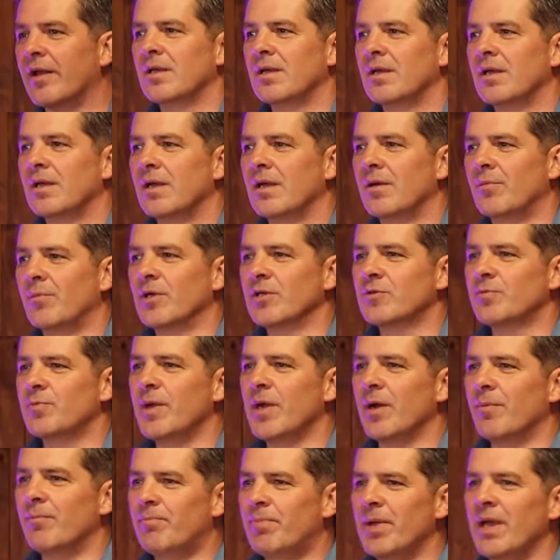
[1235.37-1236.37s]
Of it must
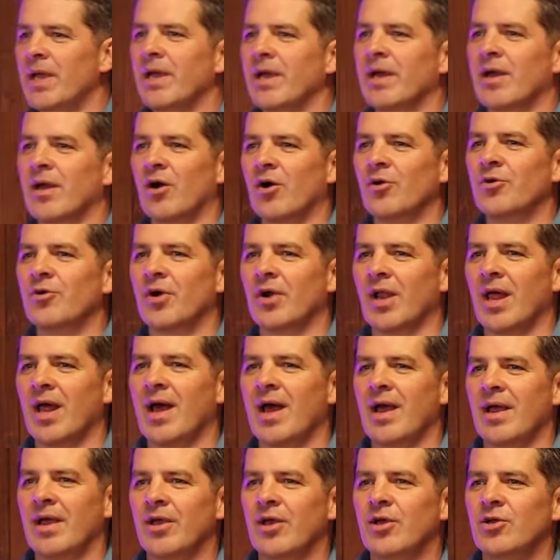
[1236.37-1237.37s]
be a big
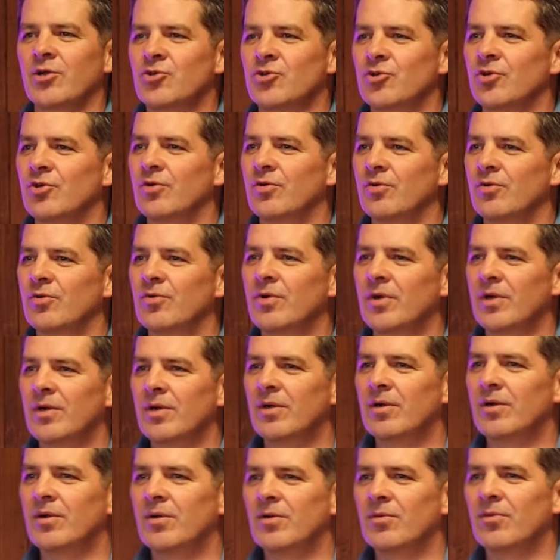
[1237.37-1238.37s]
underlying issue
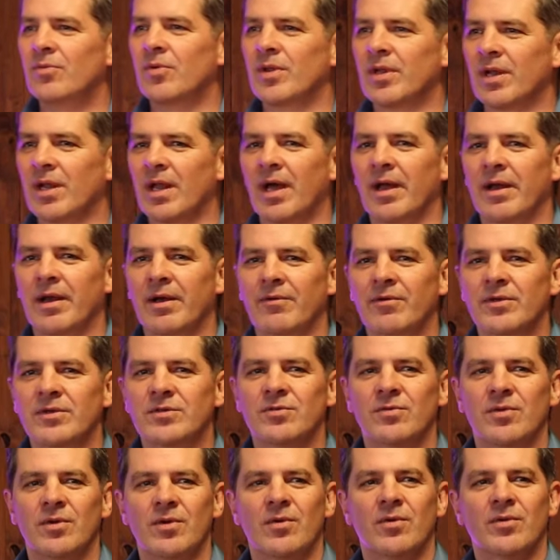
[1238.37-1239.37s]
with a lot of
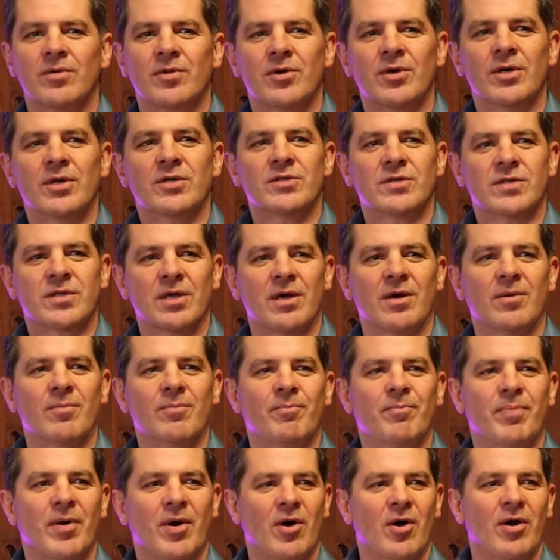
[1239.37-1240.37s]
us. There is
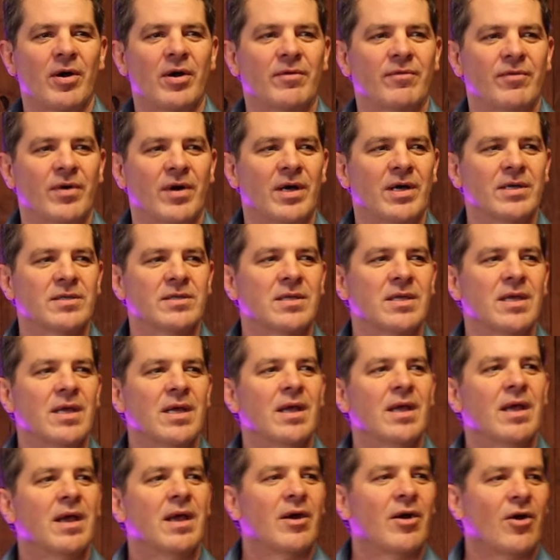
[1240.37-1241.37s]
some part of us
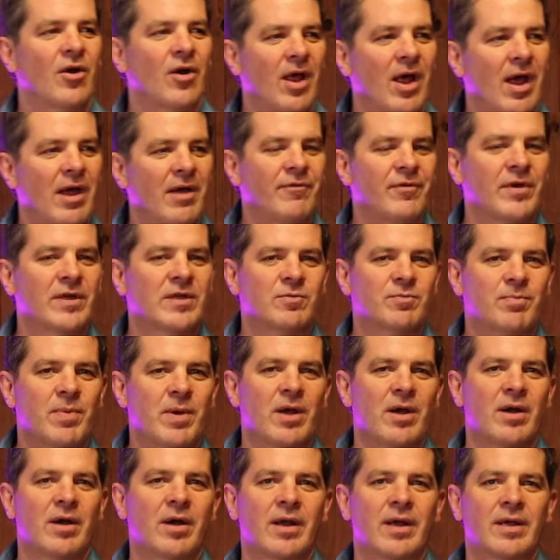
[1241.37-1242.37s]
in our life
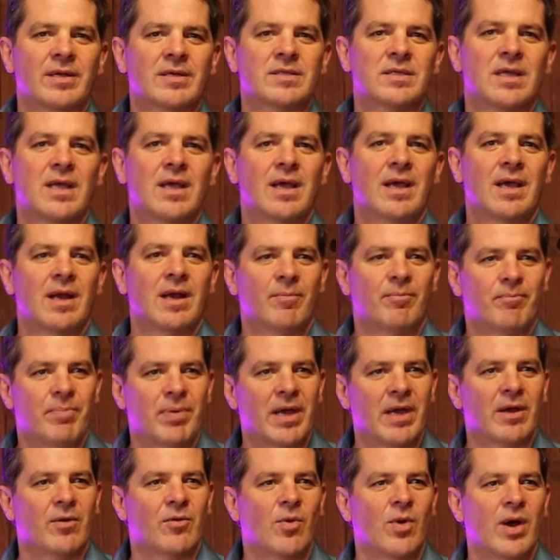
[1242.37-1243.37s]
experience in a
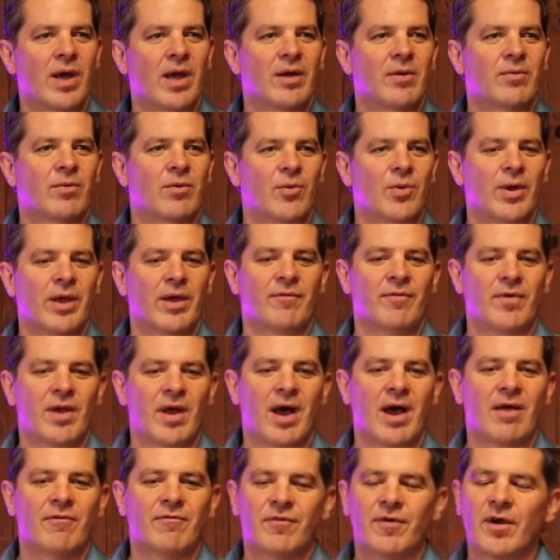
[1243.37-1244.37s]
big way where we have
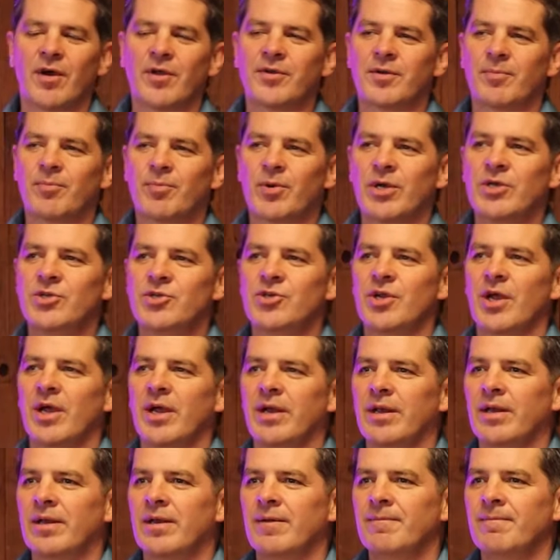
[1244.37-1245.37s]
not felt
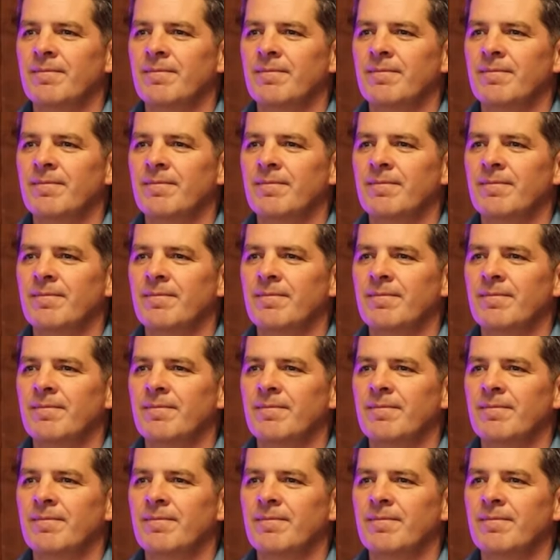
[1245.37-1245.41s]
appreciated.